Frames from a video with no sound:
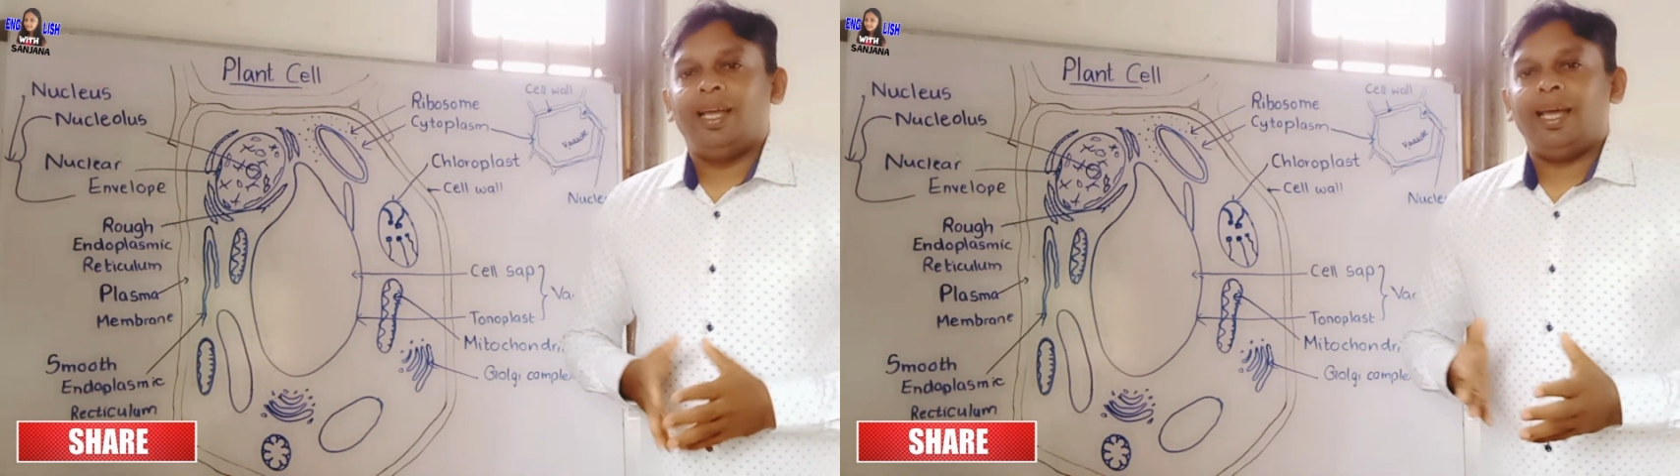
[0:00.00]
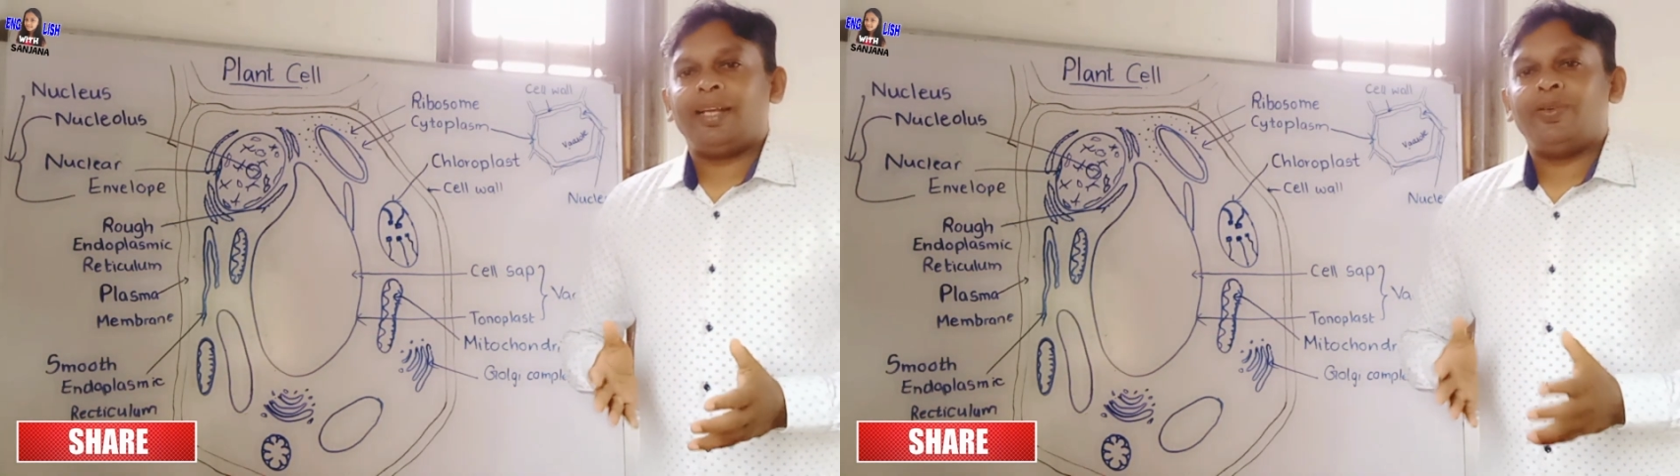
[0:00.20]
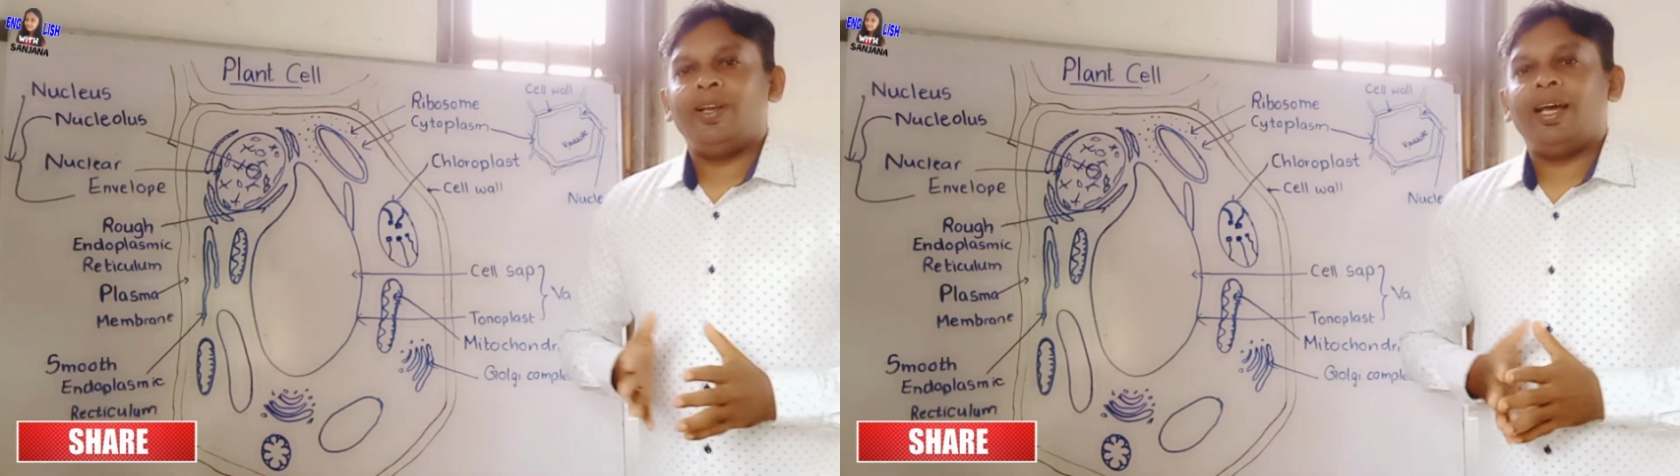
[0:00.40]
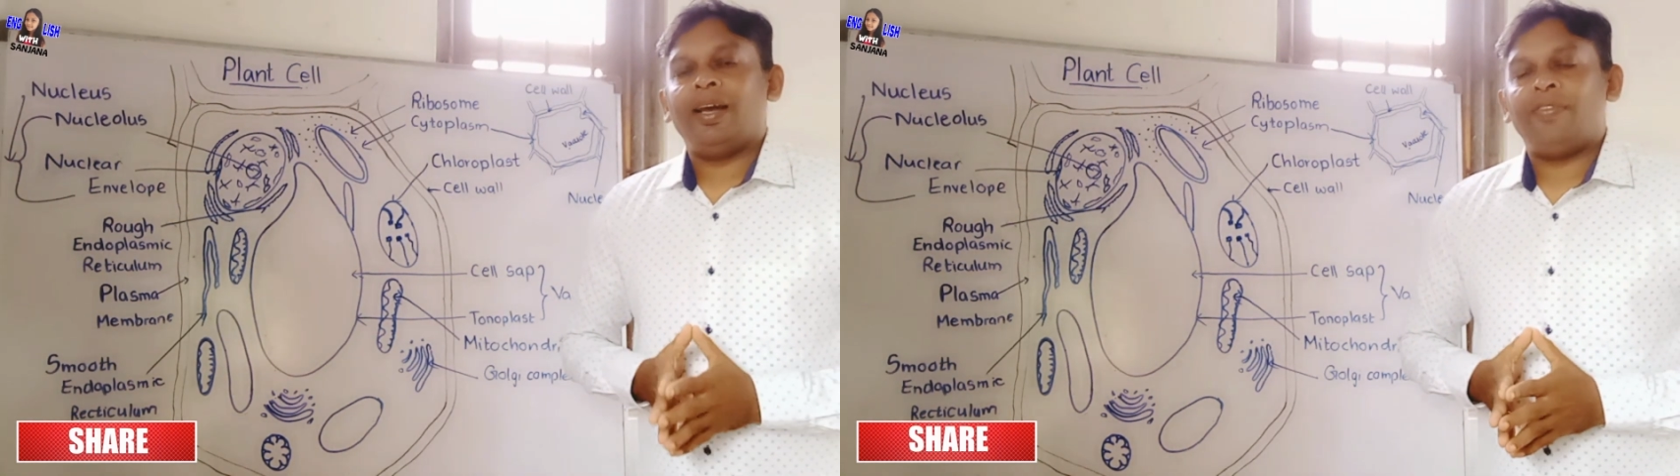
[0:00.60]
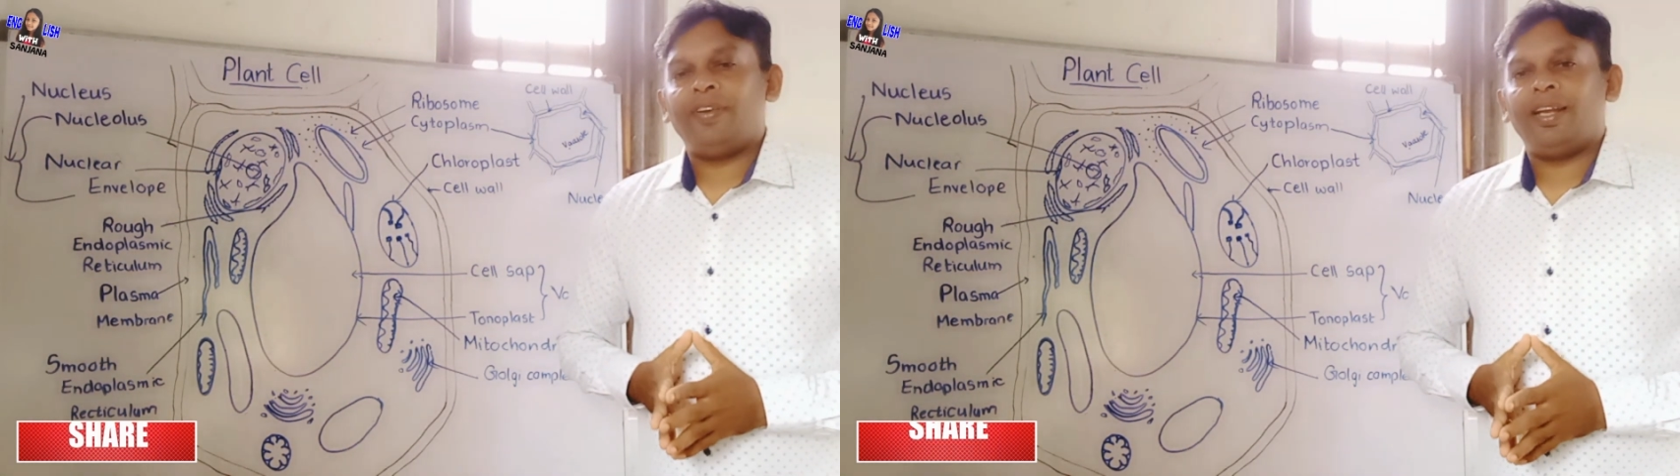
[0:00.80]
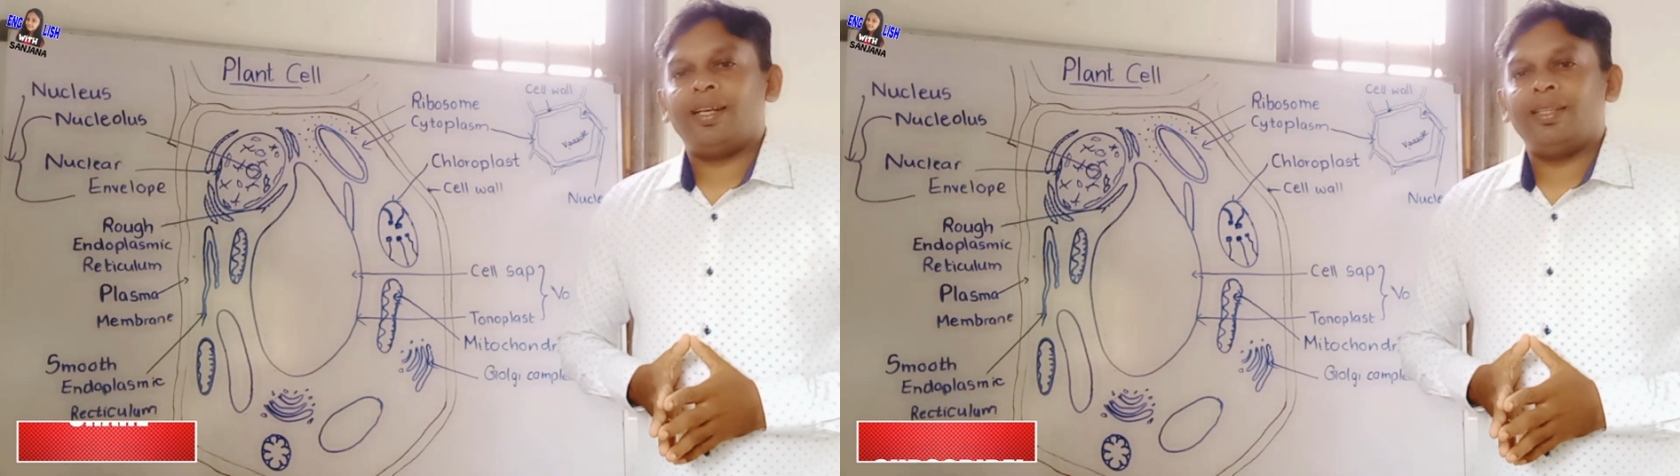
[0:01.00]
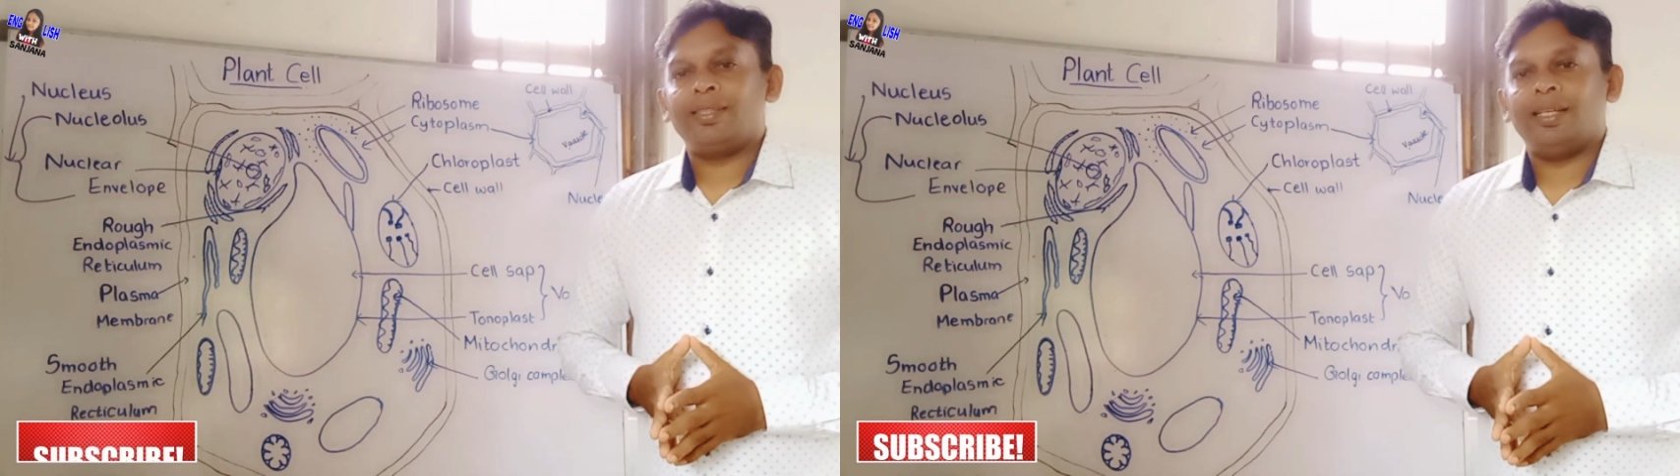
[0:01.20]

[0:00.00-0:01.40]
Actually, I have taken this